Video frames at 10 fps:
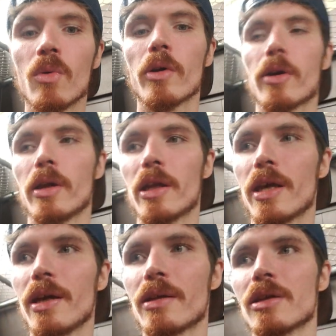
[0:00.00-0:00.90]
We're going to
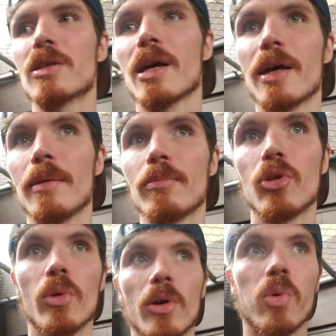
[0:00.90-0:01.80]
take this time
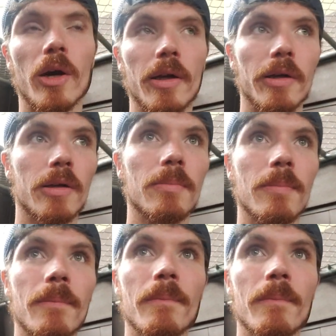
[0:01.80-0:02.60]
to acquire